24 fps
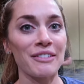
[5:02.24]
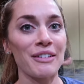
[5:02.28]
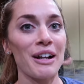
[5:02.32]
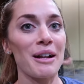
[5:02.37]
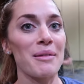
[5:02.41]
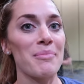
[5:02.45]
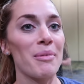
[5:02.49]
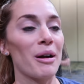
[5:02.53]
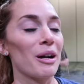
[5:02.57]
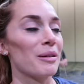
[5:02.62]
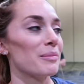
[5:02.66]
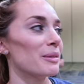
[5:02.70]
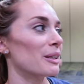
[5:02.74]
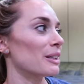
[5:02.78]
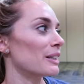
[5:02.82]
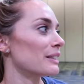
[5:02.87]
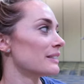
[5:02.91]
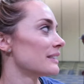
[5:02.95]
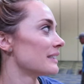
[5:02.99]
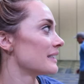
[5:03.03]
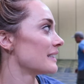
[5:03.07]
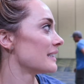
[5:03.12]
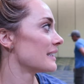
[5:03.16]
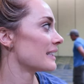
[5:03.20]
and Red
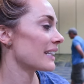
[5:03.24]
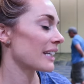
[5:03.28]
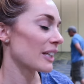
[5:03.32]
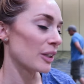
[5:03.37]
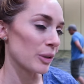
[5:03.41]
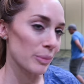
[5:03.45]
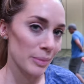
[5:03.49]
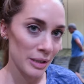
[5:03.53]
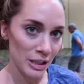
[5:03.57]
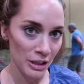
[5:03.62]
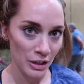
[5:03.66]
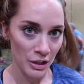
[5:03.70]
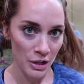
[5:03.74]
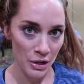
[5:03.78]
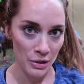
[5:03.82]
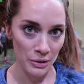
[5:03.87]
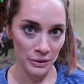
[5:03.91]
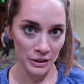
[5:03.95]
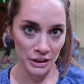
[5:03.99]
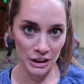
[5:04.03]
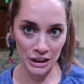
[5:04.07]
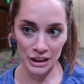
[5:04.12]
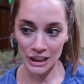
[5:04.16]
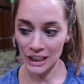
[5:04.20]
Barbell, he'll be your
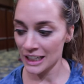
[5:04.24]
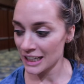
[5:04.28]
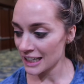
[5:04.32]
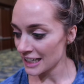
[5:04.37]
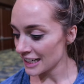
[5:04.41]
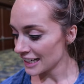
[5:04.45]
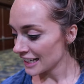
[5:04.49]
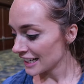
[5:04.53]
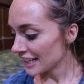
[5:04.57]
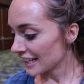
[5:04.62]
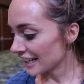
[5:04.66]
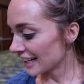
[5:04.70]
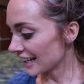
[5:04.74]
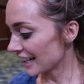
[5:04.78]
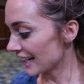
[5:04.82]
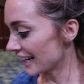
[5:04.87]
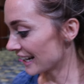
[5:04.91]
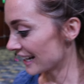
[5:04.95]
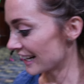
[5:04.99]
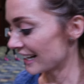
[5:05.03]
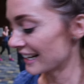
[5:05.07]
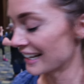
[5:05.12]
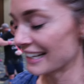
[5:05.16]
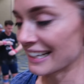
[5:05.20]
coach.
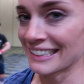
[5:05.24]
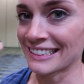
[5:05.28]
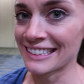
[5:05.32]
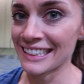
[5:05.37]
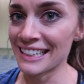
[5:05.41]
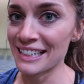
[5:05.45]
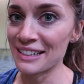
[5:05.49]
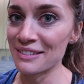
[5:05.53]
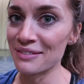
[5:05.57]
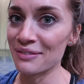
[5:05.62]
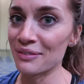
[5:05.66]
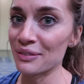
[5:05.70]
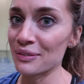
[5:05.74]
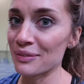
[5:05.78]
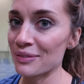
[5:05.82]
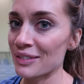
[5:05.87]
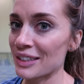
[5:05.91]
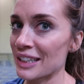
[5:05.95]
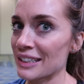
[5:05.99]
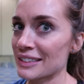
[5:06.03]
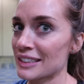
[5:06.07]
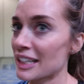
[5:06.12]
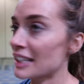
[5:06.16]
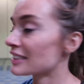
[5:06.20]
It's in
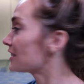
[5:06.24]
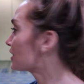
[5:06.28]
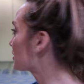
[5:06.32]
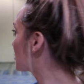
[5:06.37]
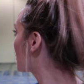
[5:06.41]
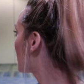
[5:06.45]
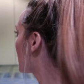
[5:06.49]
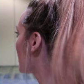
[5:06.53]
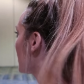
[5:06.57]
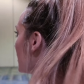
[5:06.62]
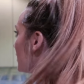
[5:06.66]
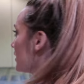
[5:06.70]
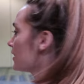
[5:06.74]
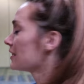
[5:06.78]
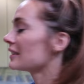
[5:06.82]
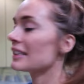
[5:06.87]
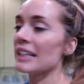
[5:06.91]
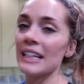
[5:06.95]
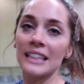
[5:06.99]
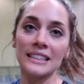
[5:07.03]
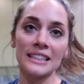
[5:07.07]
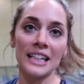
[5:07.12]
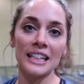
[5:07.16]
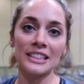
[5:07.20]

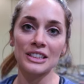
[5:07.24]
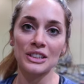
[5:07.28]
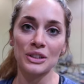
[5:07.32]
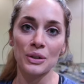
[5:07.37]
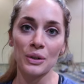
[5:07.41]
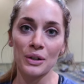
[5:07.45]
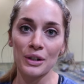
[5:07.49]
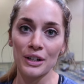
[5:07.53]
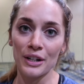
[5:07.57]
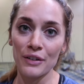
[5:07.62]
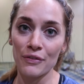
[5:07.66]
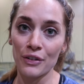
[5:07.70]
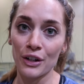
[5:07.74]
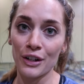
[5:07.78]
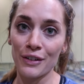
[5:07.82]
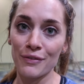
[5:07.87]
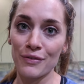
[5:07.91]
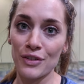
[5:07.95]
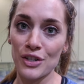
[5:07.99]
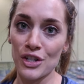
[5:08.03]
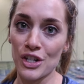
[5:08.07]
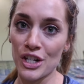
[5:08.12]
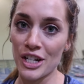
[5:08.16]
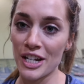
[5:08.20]
Tyson's Corner if you're
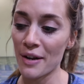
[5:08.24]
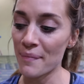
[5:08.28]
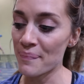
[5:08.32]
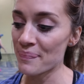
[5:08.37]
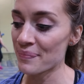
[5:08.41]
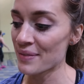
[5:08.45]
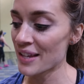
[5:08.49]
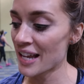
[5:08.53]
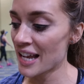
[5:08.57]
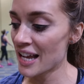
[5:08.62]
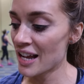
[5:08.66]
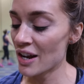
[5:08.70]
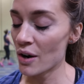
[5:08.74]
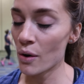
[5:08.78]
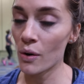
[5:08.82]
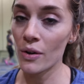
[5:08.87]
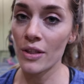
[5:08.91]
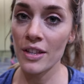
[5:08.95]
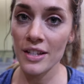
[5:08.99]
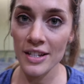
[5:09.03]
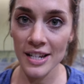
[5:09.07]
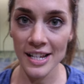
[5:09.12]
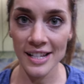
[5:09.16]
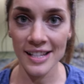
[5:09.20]
in Virginia
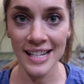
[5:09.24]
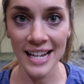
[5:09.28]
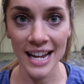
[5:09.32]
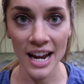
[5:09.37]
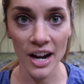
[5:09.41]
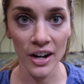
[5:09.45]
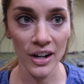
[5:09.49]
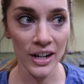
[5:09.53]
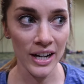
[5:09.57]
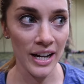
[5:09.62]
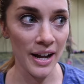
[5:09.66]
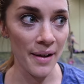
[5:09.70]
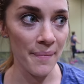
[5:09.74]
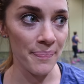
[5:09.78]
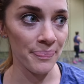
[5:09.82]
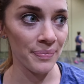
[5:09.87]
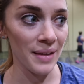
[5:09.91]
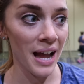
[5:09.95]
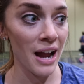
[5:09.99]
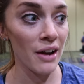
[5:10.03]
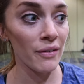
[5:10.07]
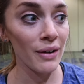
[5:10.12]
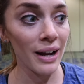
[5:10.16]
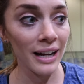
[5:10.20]
or the D.C.
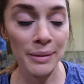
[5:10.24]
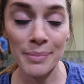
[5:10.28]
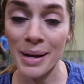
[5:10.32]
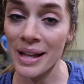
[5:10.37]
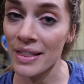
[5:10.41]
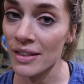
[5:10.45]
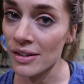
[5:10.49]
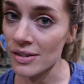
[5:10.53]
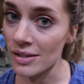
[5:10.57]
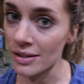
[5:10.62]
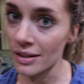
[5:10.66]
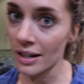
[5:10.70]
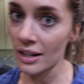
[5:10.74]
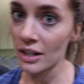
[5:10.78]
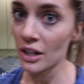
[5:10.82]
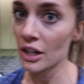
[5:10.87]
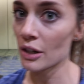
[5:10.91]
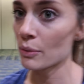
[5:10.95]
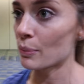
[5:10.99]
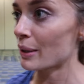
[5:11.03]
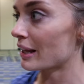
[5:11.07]
area. I recommend. There's a lot of good